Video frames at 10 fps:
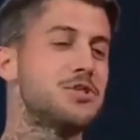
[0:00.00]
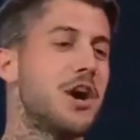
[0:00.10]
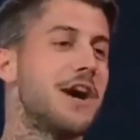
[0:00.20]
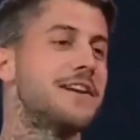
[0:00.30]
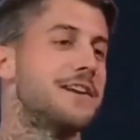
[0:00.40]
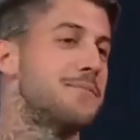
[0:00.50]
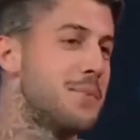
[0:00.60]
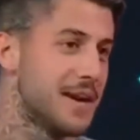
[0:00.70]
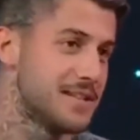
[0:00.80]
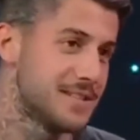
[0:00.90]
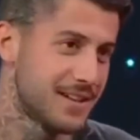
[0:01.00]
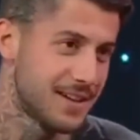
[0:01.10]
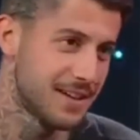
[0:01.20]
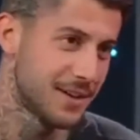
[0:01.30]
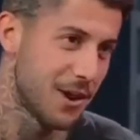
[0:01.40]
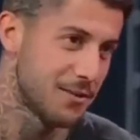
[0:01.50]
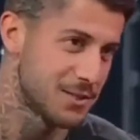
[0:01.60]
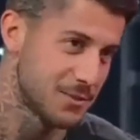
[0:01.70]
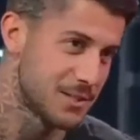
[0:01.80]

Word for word: I'm shocked and I'm pissed. Obviously,